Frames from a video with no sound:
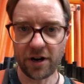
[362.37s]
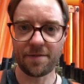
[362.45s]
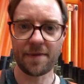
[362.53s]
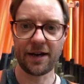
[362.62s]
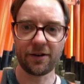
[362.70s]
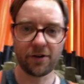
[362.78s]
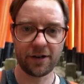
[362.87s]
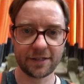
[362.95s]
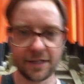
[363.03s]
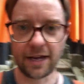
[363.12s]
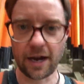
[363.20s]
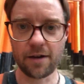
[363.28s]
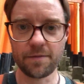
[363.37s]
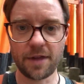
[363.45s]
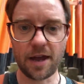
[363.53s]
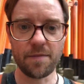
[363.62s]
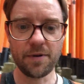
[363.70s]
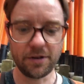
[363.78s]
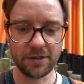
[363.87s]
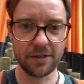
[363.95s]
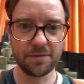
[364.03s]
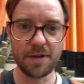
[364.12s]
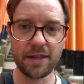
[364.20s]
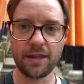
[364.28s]
mad hike to get up there because
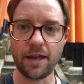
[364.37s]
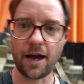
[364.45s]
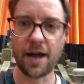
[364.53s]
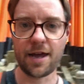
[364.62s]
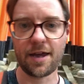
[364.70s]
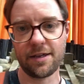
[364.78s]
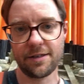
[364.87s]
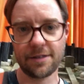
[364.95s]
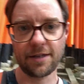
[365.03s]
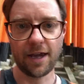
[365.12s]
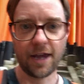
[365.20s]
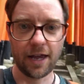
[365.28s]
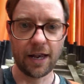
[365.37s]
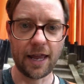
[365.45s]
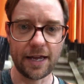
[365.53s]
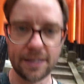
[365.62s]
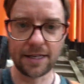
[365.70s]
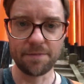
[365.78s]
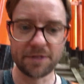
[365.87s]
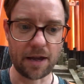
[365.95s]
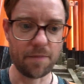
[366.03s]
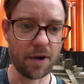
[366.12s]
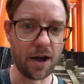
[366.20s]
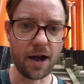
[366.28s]
it's midday, it's late
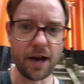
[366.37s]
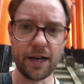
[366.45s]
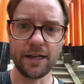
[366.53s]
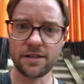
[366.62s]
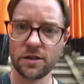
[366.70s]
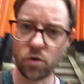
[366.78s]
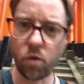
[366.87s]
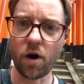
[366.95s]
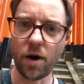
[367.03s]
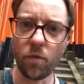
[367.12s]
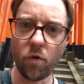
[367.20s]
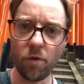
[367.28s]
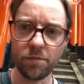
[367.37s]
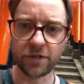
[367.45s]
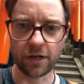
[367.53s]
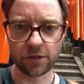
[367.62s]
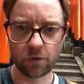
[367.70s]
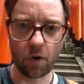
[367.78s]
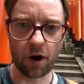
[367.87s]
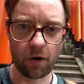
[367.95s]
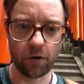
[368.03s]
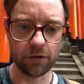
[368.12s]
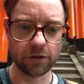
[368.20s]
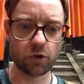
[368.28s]
September and it's quite warm, so it's quite
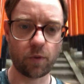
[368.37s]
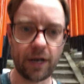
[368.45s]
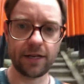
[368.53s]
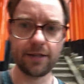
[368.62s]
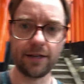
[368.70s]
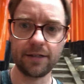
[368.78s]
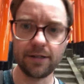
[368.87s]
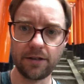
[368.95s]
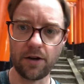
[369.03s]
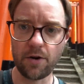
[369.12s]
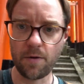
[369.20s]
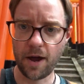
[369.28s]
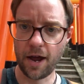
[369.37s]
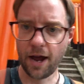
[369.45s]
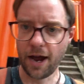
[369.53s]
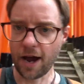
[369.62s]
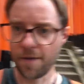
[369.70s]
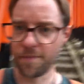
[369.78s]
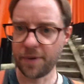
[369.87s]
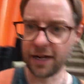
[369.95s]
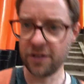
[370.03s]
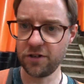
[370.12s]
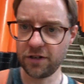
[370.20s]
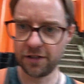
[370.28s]
hot and sweaty thing to do. But
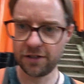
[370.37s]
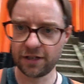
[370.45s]
as you can